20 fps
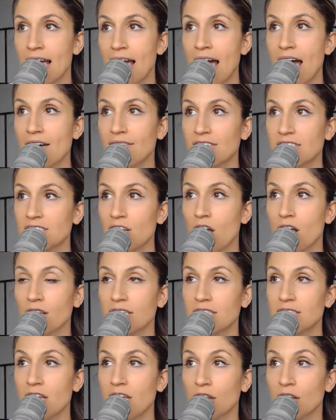have a
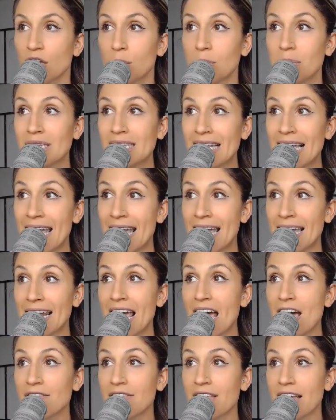solid plan,
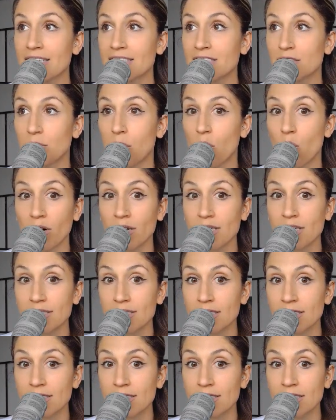have that support
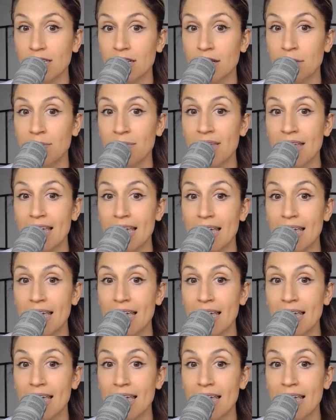system.